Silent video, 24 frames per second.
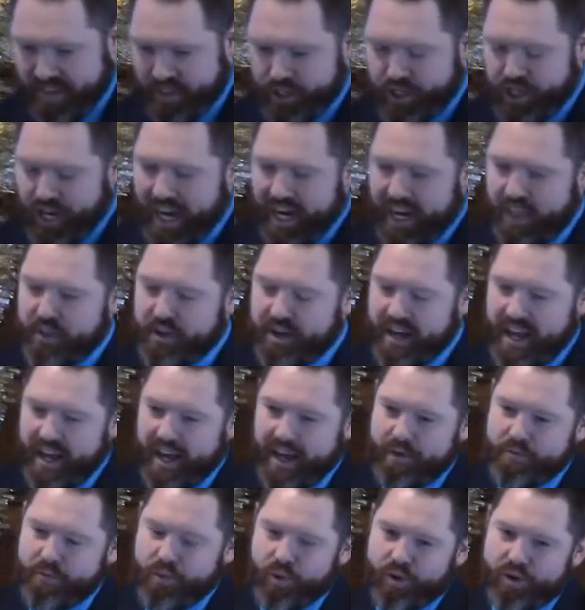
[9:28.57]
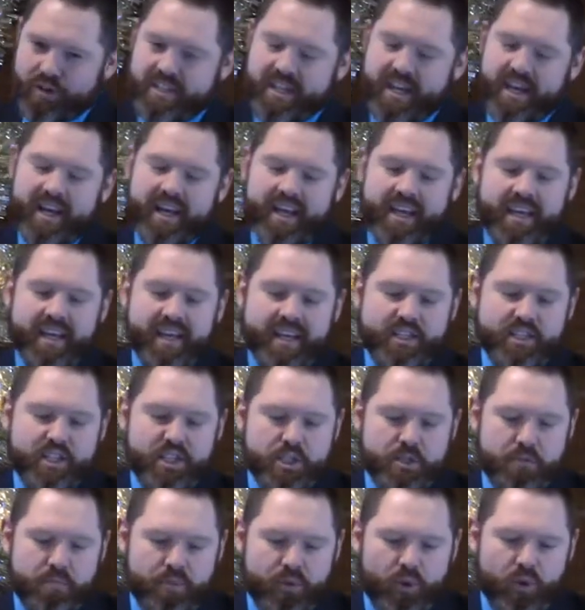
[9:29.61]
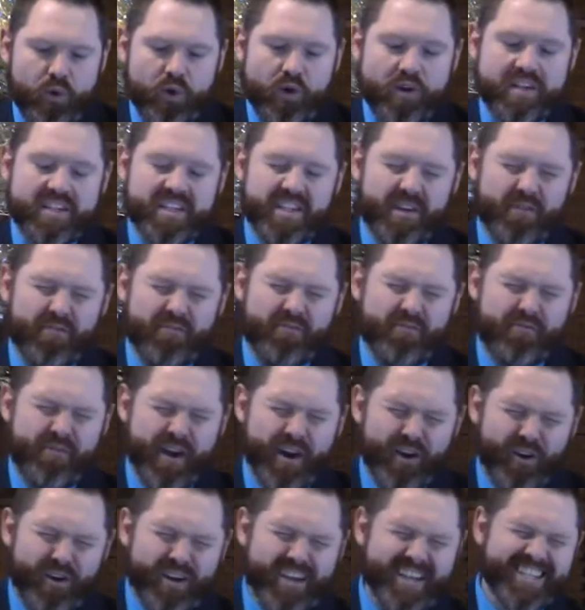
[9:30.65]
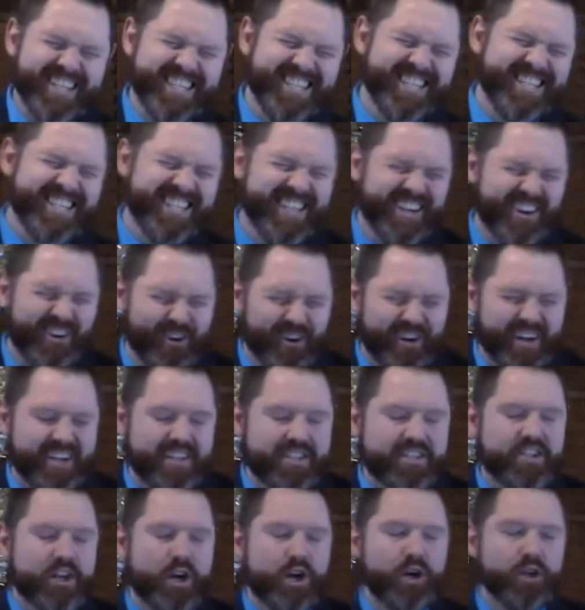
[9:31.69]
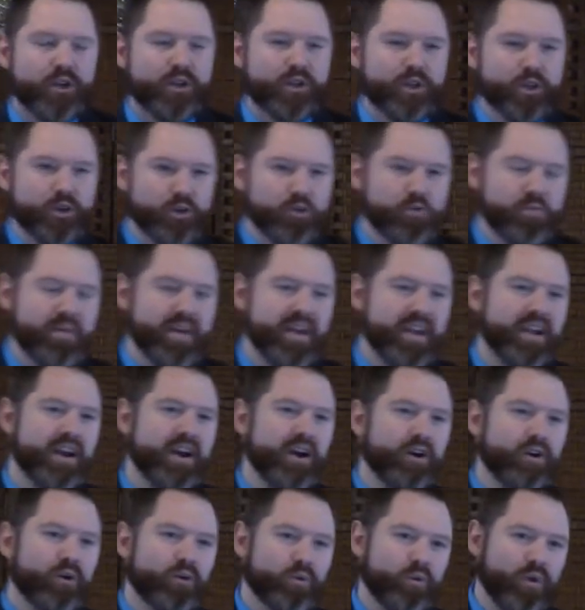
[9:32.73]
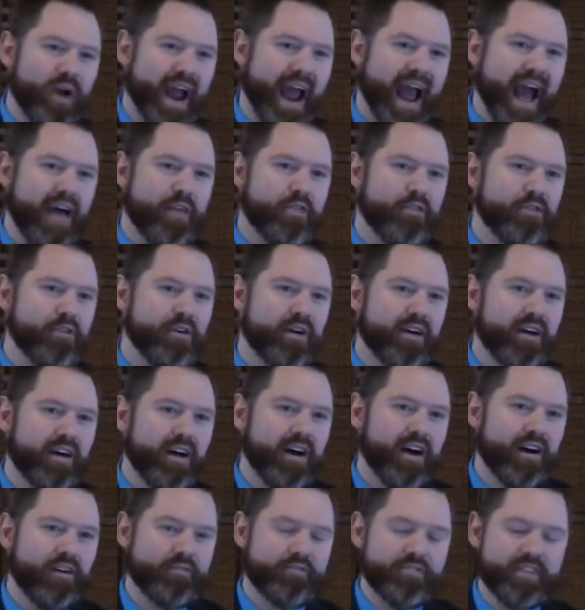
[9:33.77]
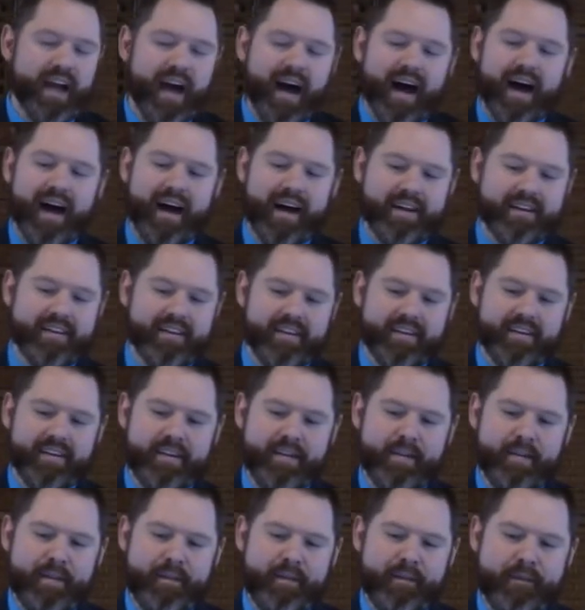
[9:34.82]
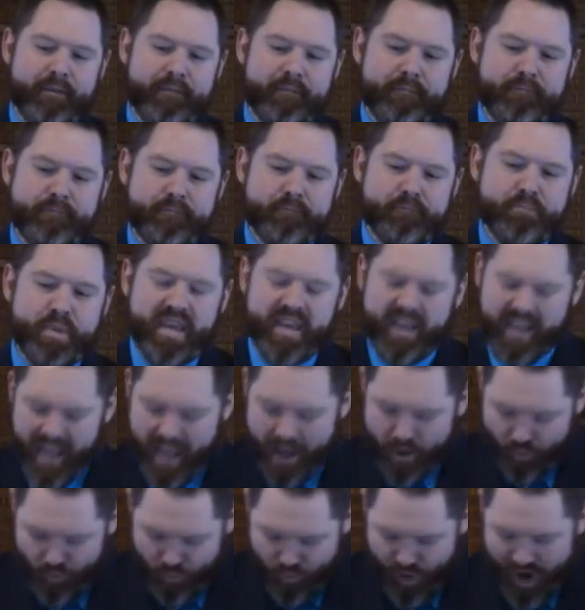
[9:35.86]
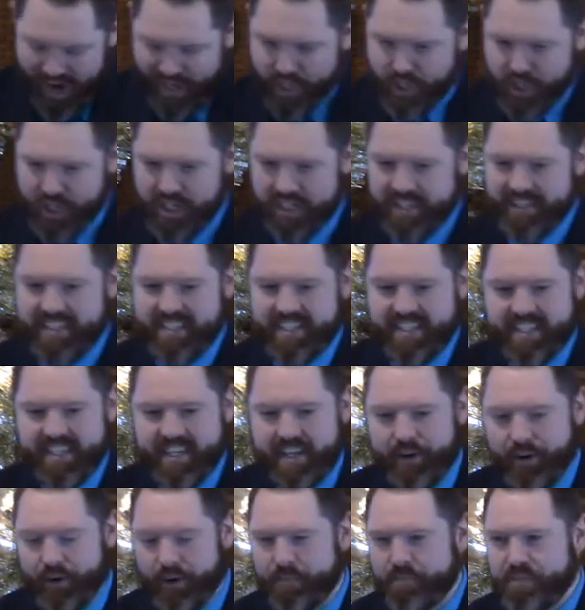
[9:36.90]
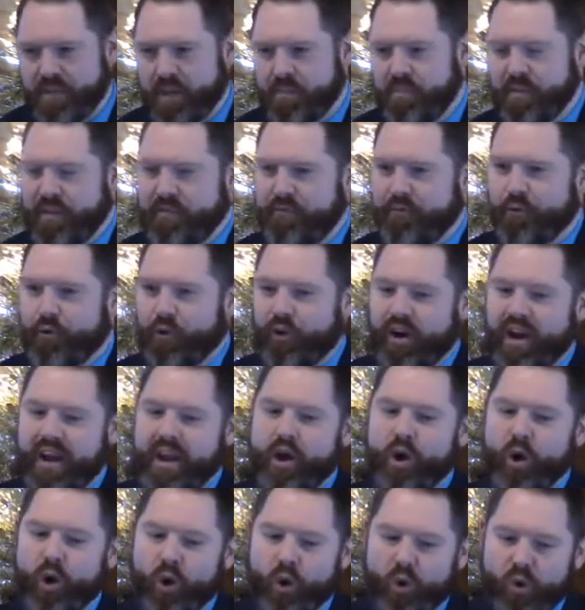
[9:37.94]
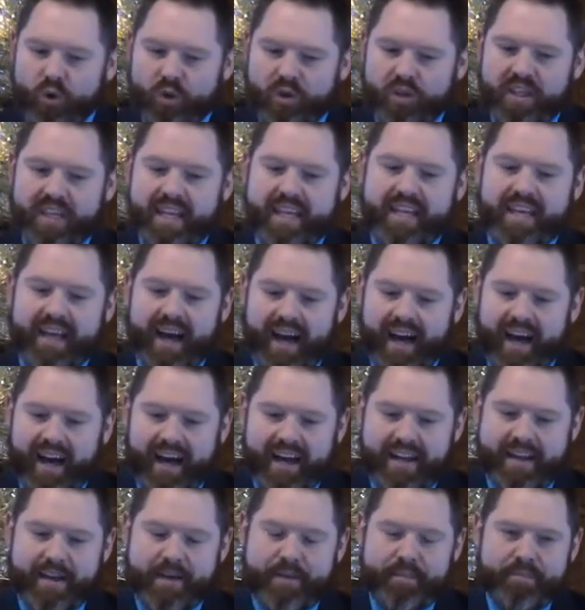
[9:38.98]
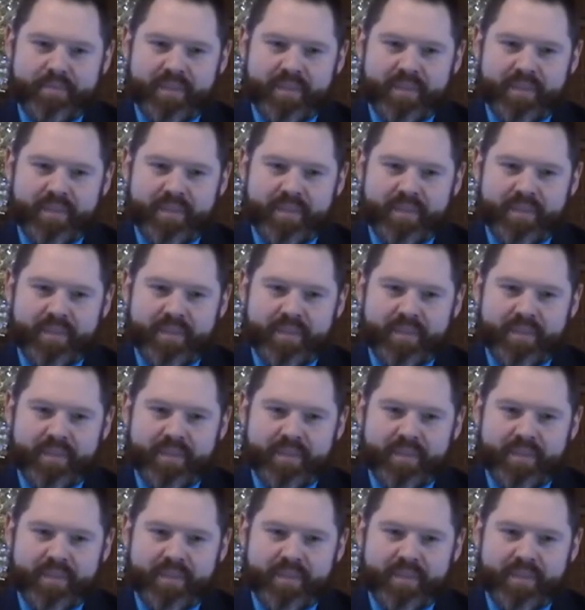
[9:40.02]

Jonathan Edwards, he explores the very serious looming wrath of God. Being a wretched sinner before a holy God